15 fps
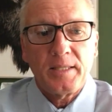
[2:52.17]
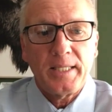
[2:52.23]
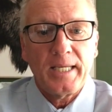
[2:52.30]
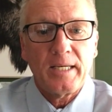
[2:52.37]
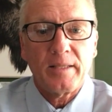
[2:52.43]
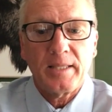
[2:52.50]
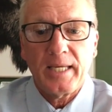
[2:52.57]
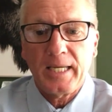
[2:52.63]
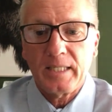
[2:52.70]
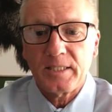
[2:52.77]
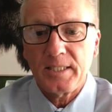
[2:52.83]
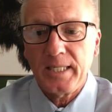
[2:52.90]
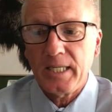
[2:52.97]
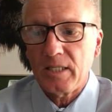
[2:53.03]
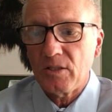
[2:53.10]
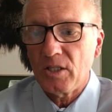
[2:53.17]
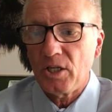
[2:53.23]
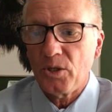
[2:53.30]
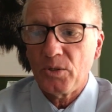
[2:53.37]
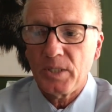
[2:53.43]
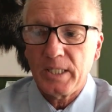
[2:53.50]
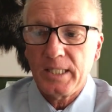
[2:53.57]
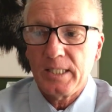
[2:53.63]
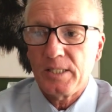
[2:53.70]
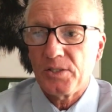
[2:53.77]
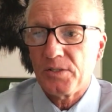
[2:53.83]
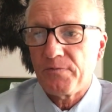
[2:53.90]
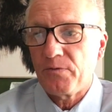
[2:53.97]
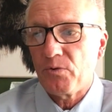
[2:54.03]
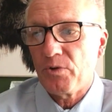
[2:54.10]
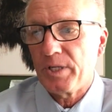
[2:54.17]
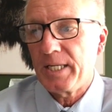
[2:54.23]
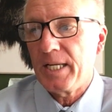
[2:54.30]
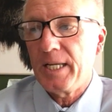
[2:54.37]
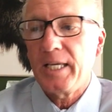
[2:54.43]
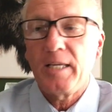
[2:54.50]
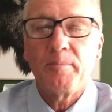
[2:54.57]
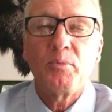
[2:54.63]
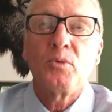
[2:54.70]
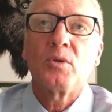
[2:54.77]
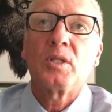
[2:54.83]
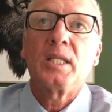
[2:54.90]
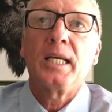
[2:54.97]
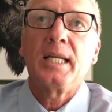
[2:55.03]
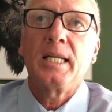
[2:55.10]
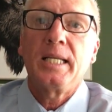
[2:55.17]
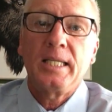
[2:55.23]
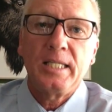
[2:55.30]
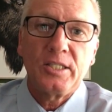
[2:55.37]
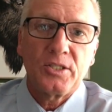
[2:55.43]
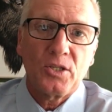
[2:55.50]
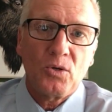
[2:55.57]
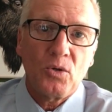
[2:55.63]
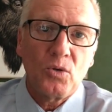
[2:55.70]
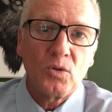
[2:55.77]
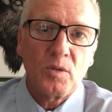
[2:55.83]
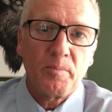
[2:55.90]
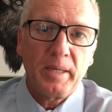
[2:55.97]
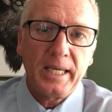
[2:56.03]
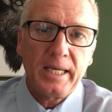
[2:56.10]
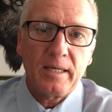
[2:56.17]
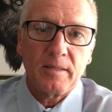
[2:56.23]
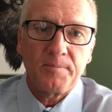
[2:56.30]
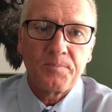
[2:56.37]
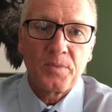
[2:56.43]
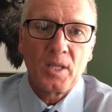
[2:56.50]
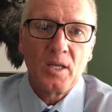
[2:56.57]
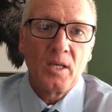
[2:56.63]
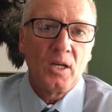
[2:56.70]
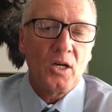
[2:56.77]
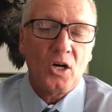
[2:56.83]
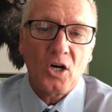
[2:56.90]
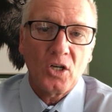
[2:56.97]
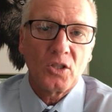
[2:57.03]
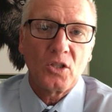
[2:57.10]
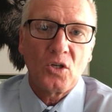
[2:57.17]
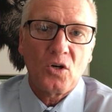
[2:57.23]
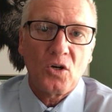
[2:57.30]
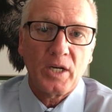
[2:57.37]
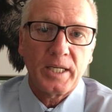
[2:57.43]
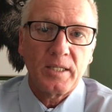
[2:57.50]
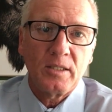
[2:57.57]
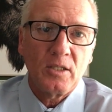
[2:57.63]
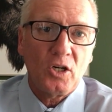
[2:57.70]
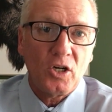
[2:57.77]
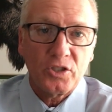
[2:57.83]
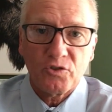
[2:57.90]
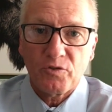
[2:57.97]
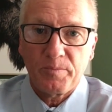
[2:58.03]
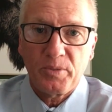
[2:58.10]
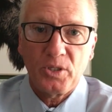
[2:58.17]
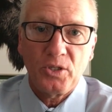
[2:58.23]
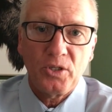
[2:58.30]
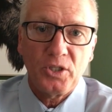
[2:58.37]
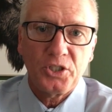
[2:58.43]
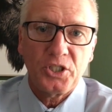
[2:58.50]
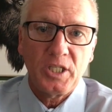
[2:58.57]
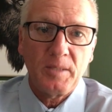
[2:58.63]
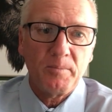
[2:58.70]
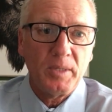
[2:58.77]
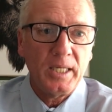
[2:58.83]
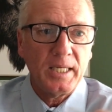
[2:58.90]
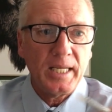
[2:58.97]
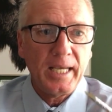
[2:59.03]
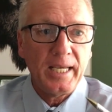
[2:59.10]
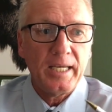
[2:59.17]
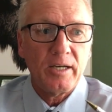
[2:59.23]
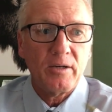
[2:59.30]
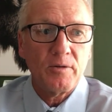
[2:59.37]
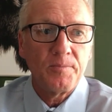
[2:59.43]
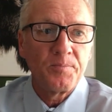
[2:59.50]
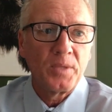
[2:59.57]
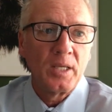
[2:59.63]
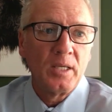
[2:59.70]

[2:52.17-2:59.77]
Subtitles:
Now, that download is for an ebook that is all about online entrepreneurship and how